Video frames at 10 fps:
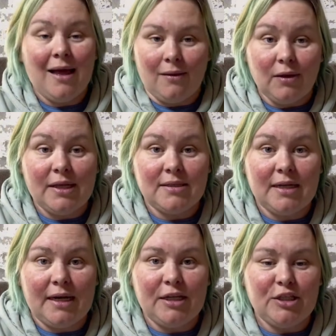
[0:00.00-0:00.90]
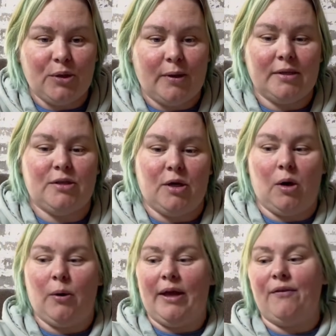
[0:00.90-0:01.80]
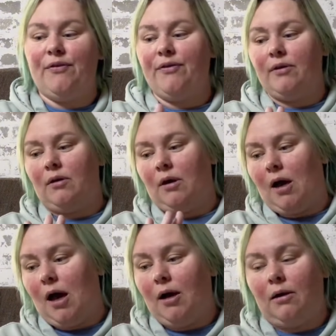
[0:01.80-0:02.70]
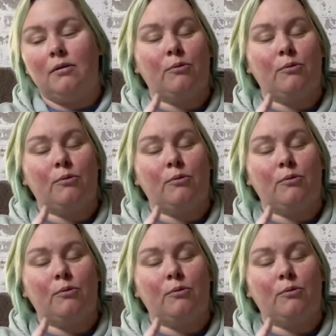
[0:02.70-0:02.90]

Let's get into it. So I'll